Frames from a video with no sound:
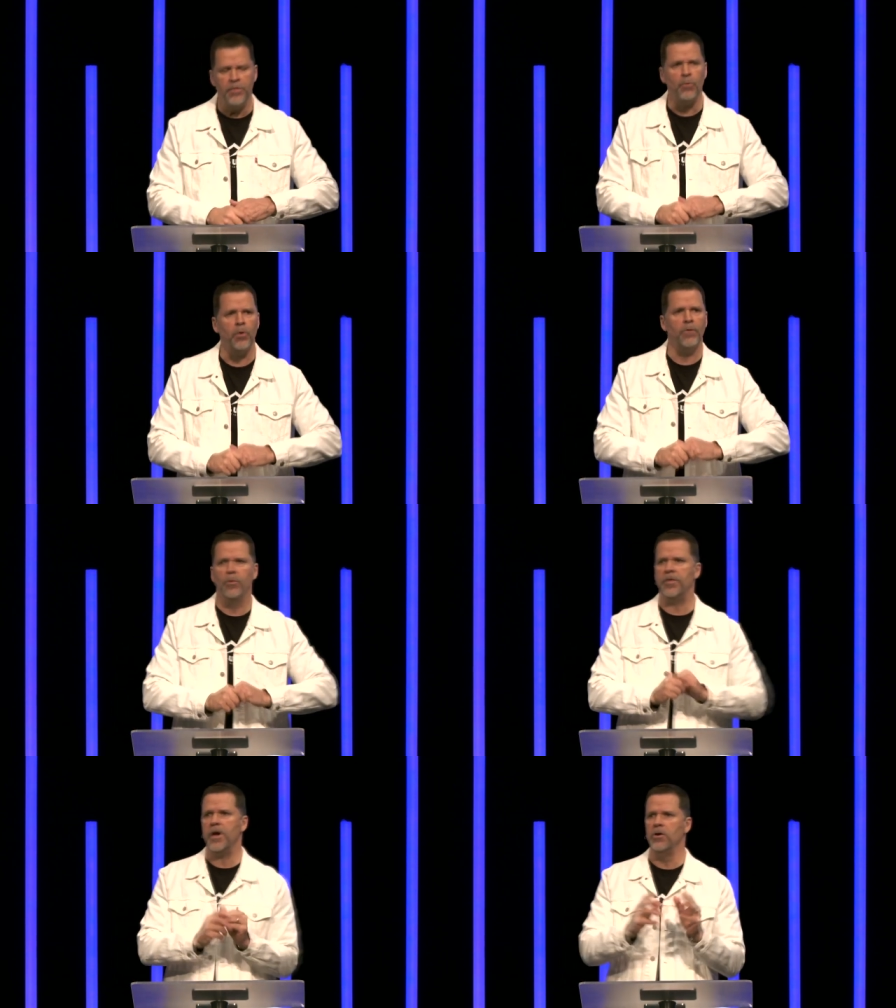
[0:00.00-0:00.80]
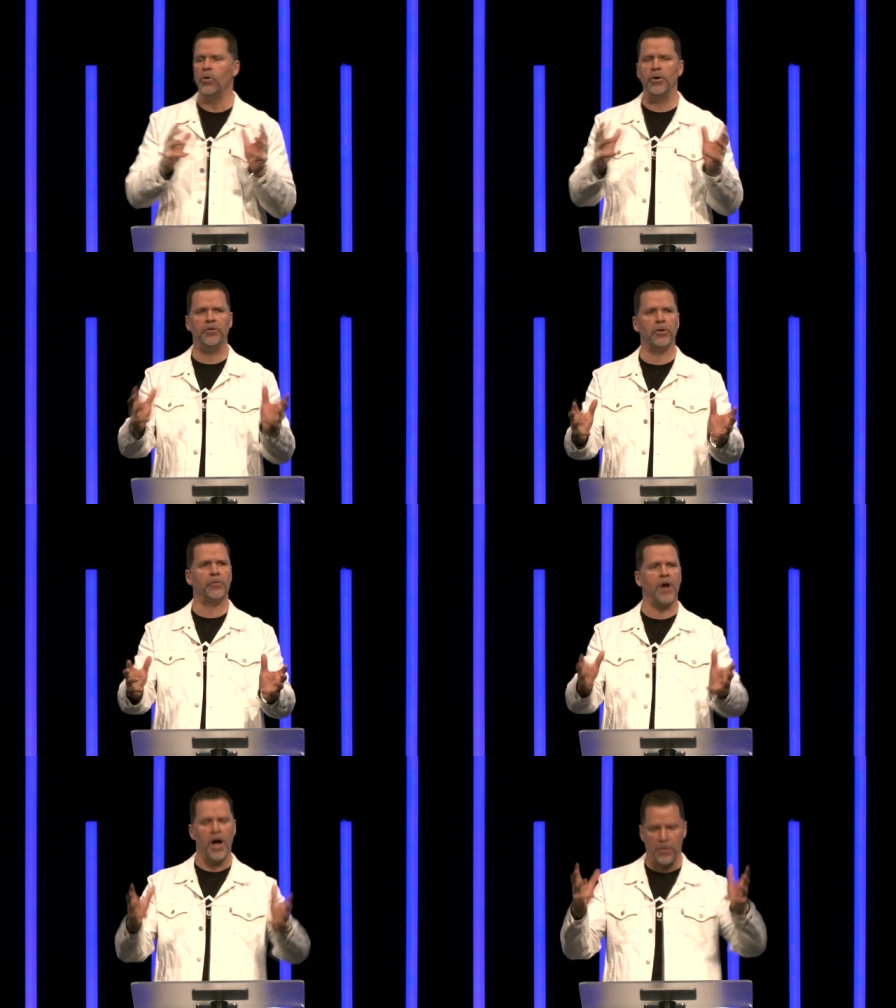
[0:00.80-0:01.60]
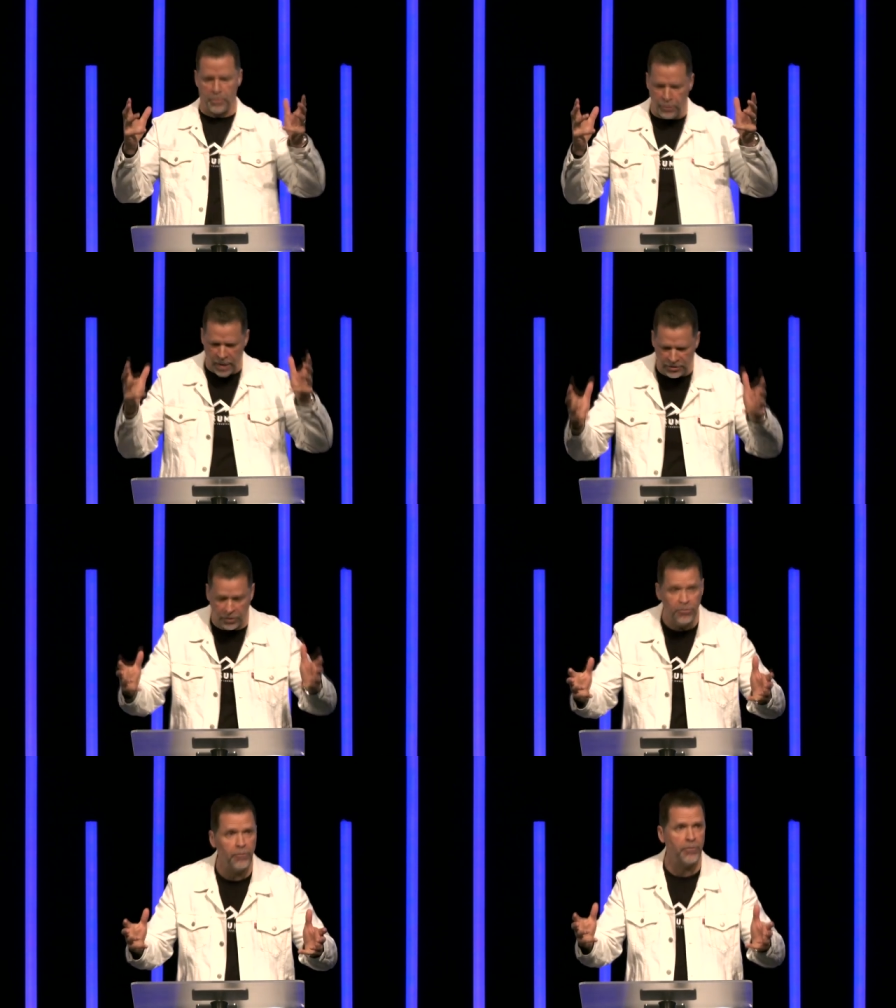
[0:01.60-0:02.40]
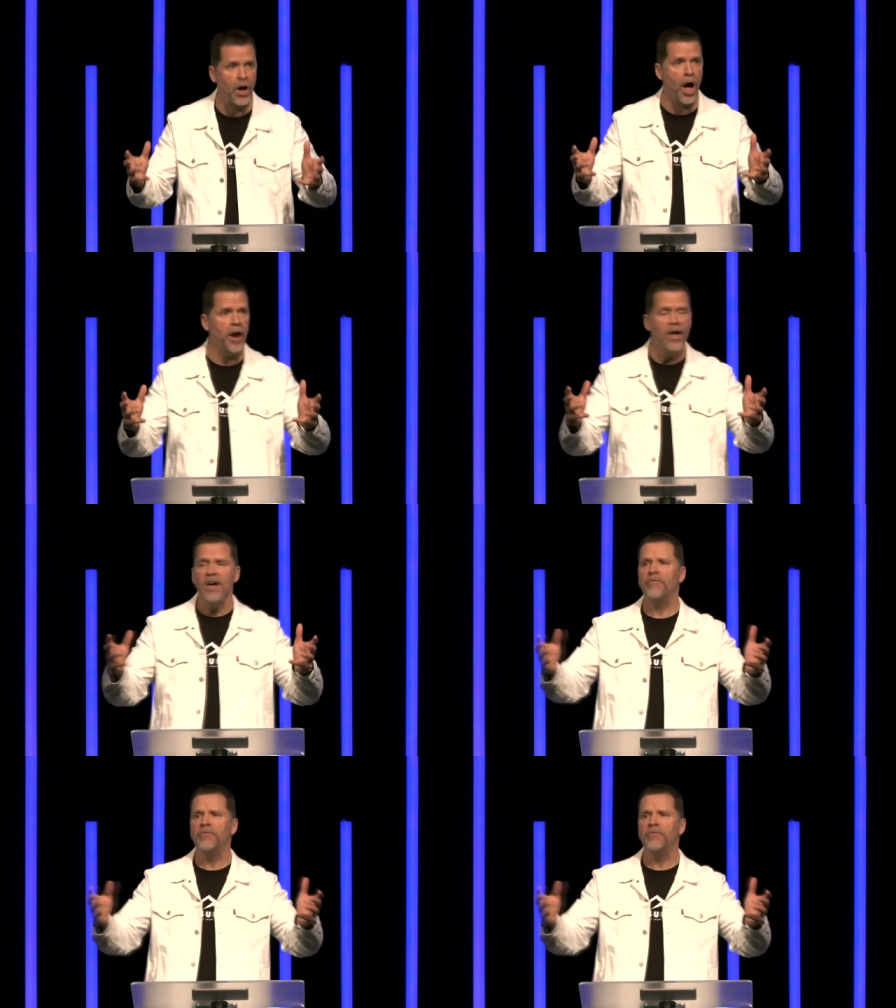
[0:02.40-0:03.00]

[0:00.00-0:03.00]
With the anointing of God, the presence of God,